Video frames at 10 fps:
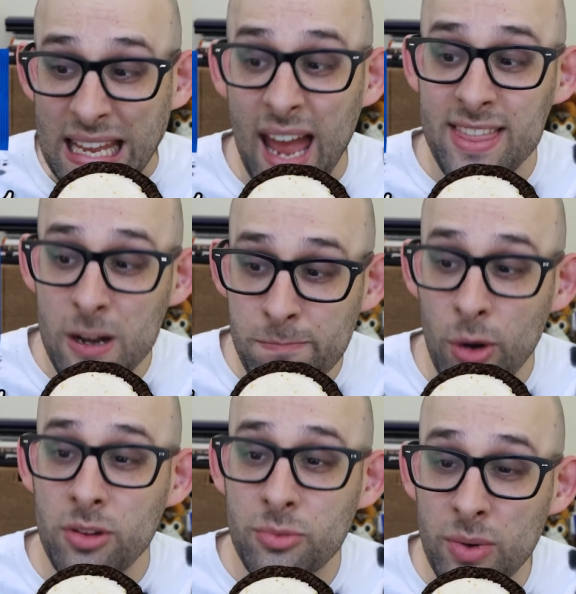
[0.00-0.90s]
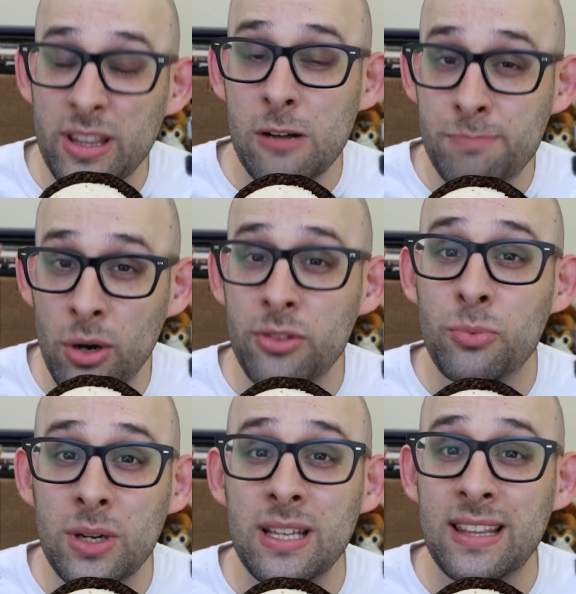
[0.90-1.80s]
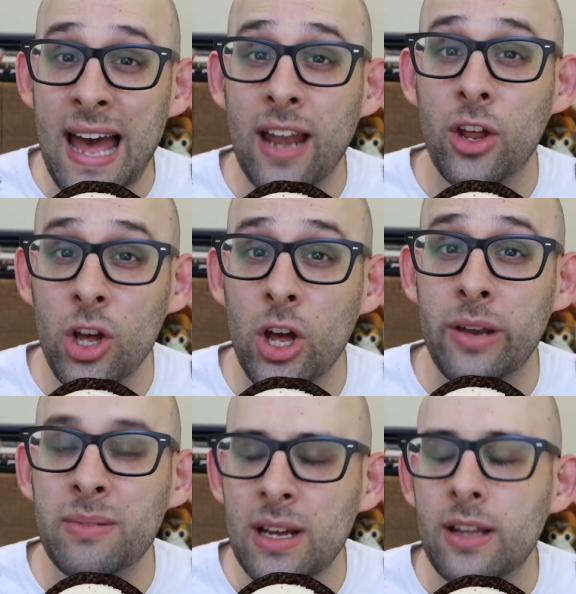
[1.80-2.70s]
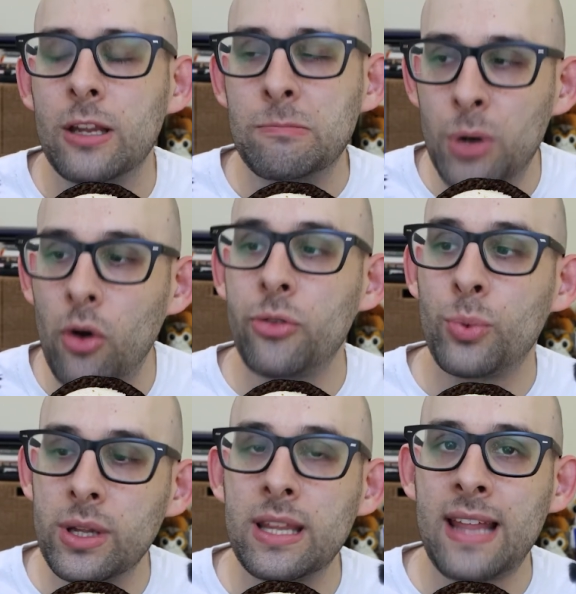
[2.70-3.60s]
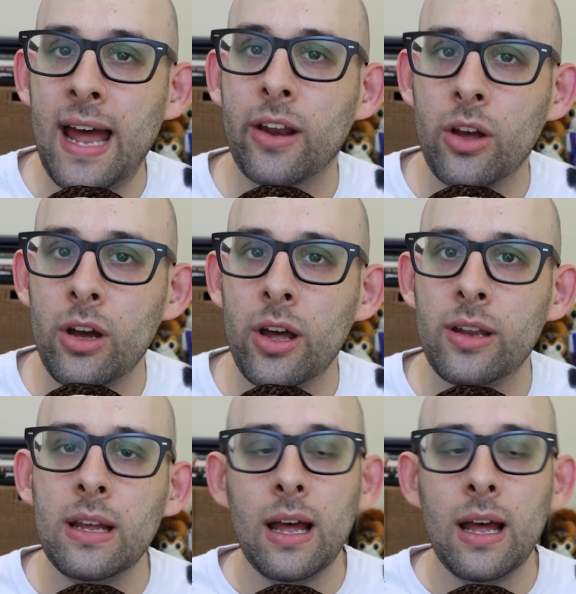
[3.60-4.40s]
Yeah, they're both really that good. They're both really that good.